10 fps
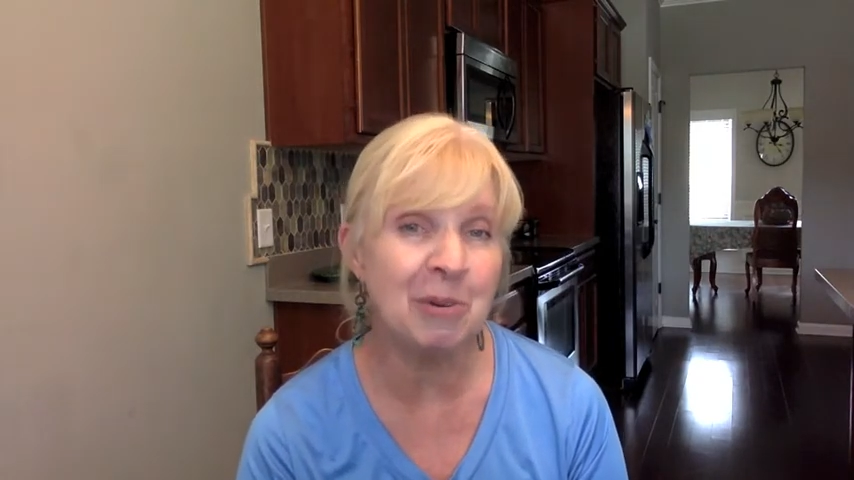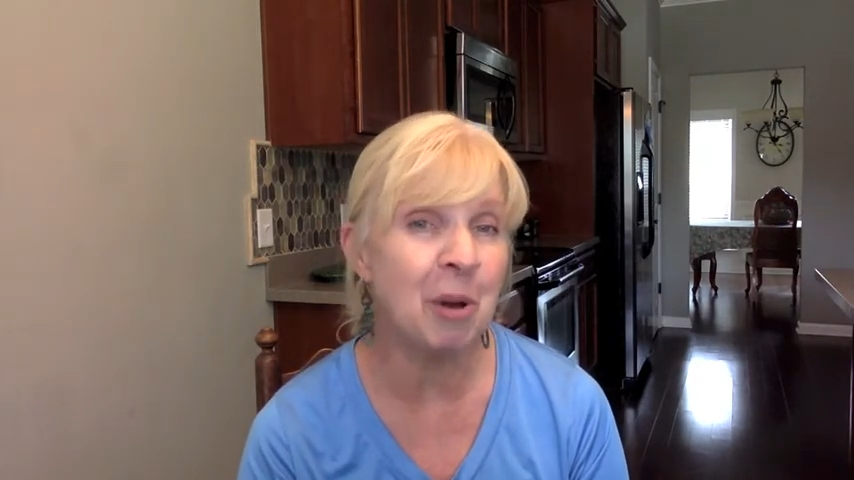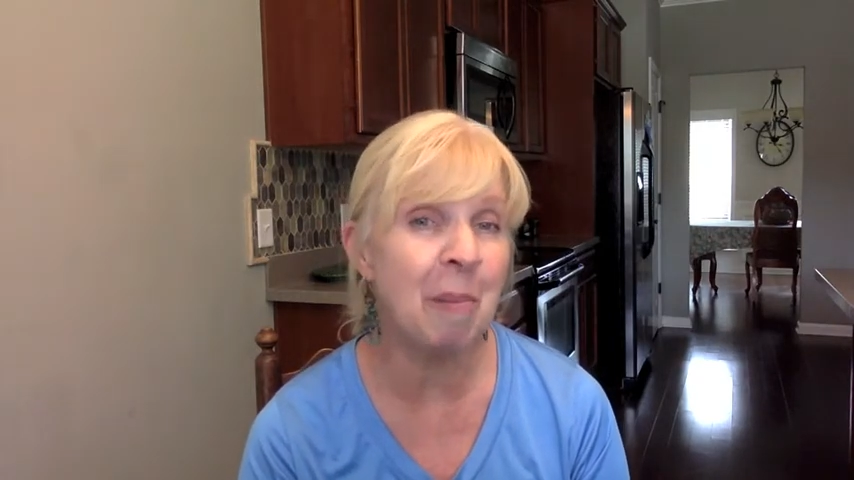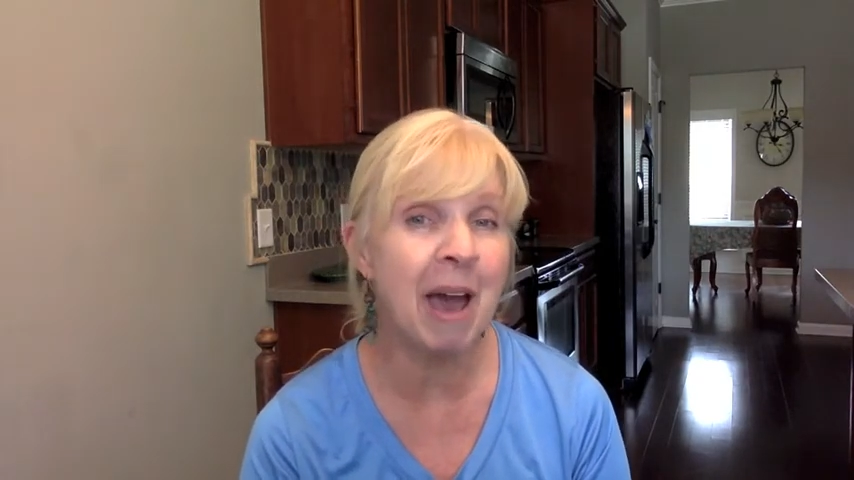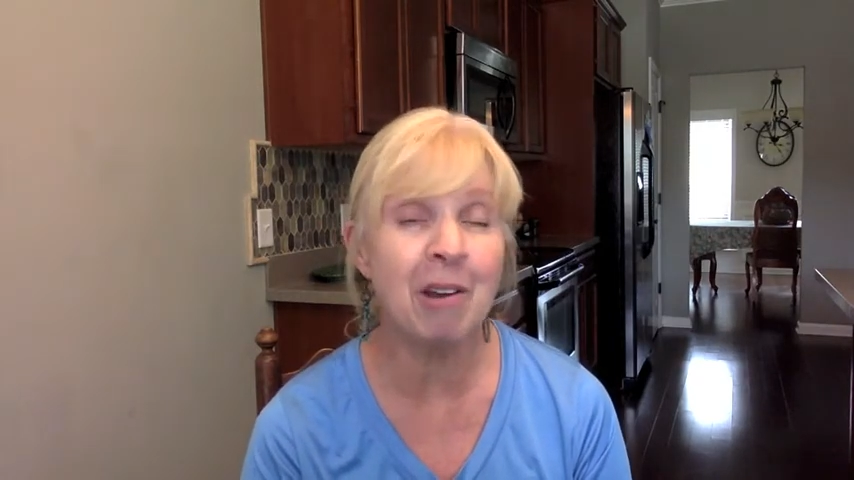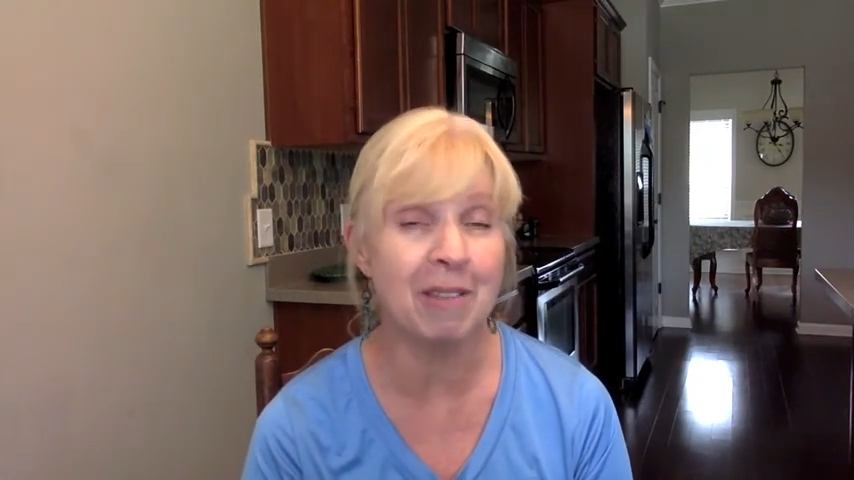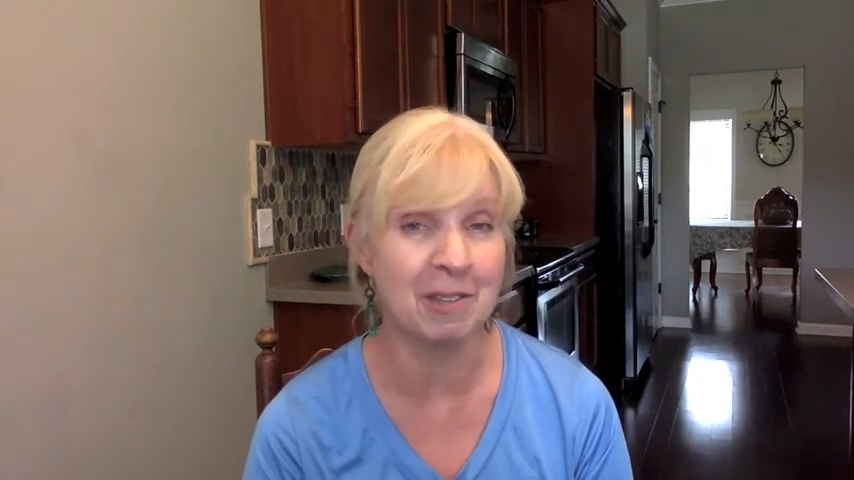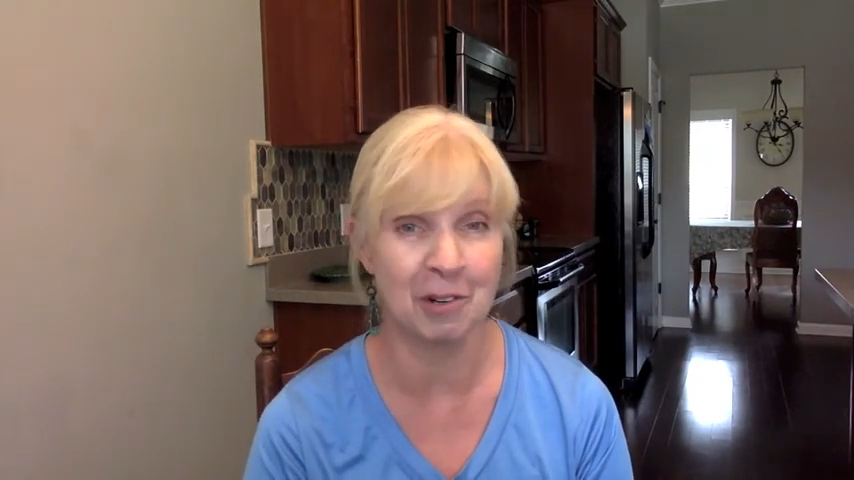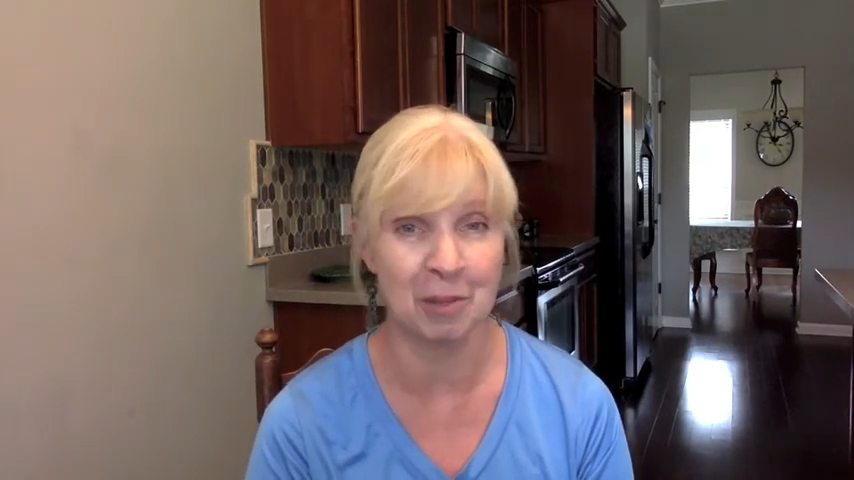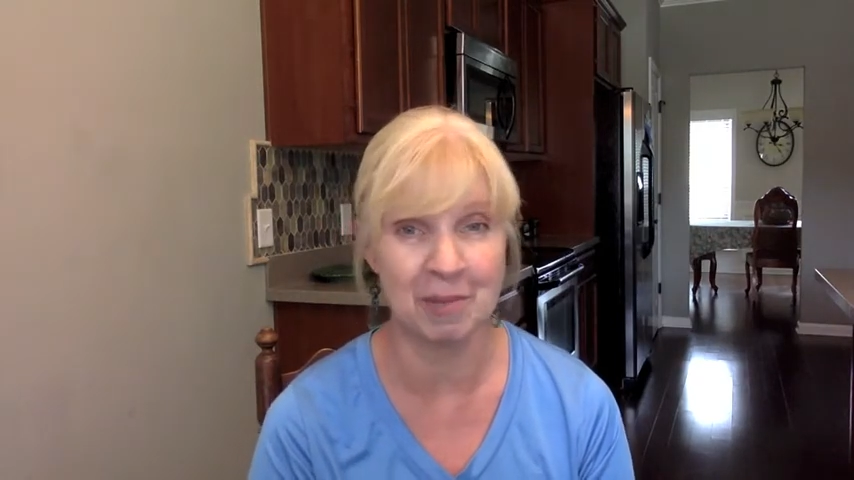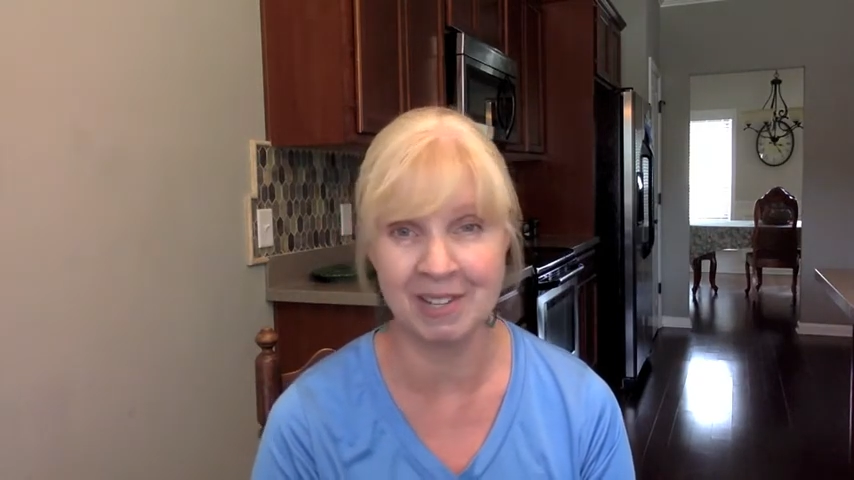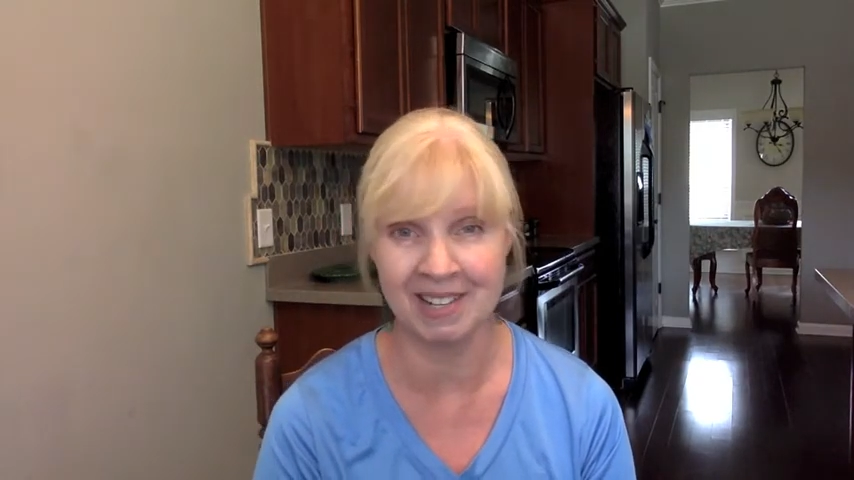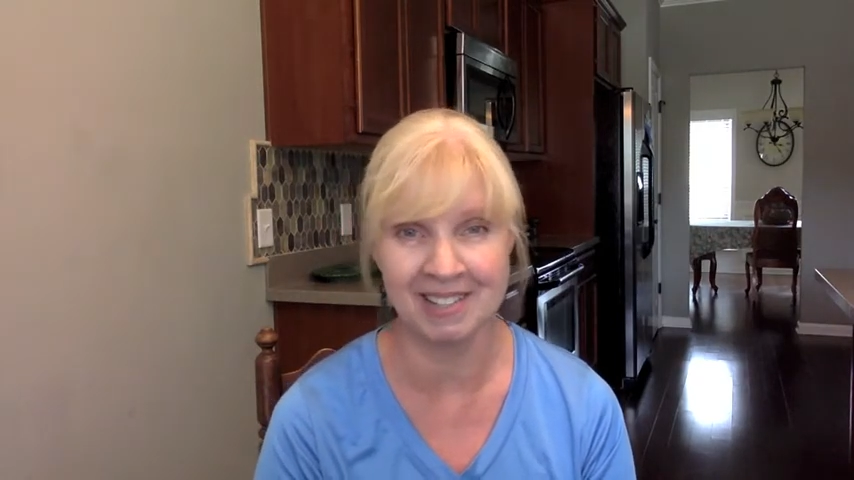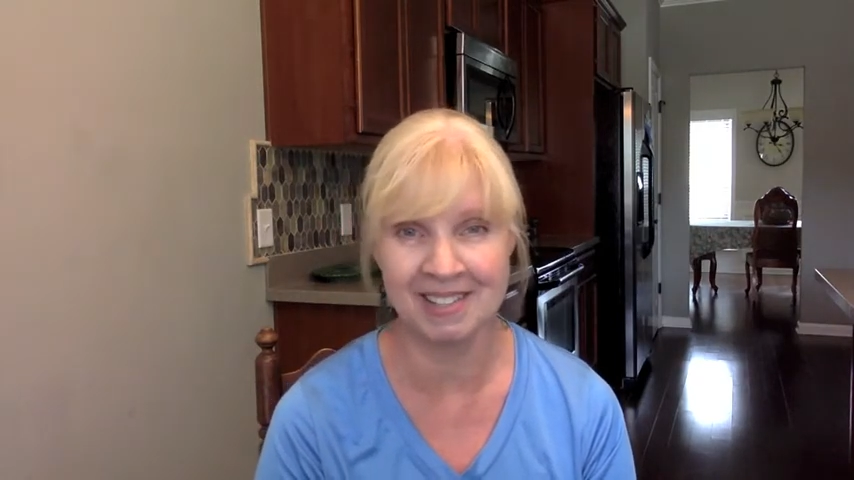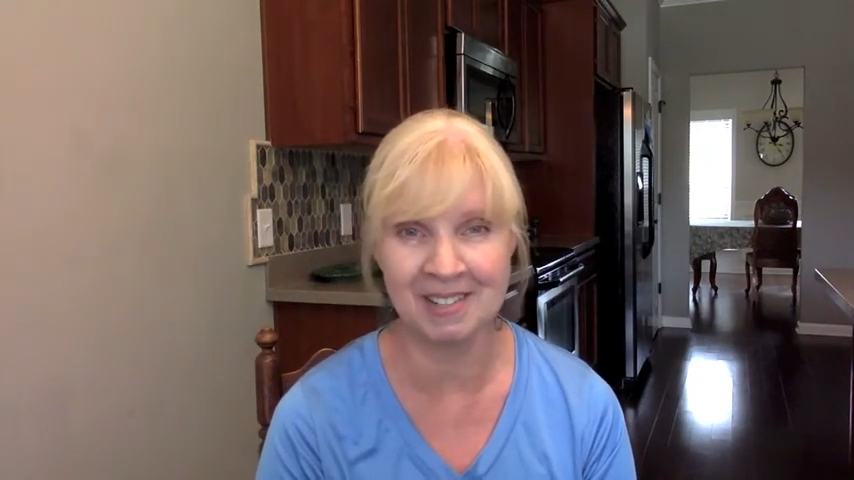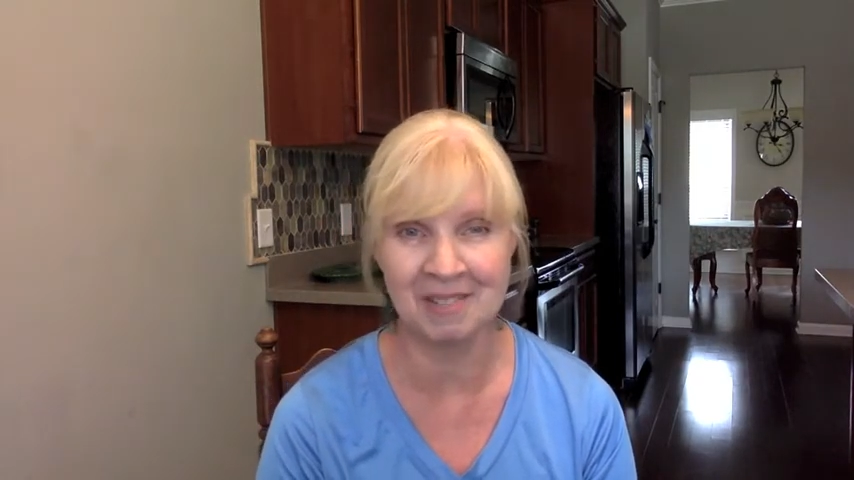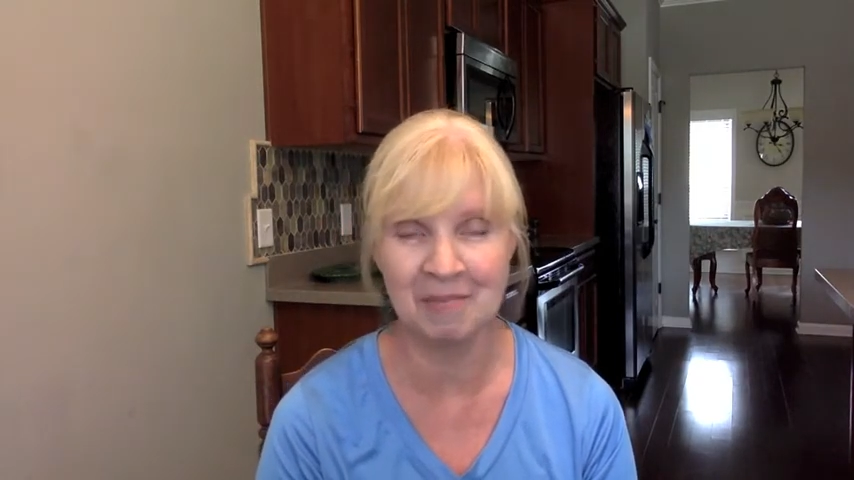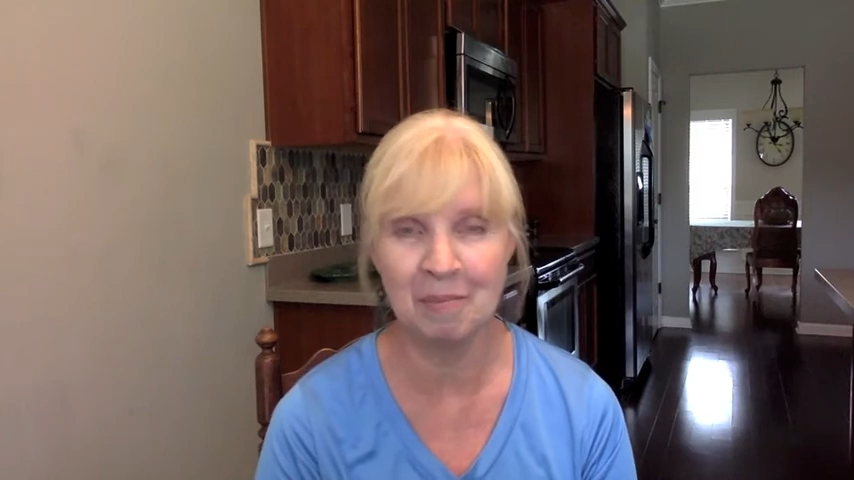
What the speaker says: no matter the circumstances,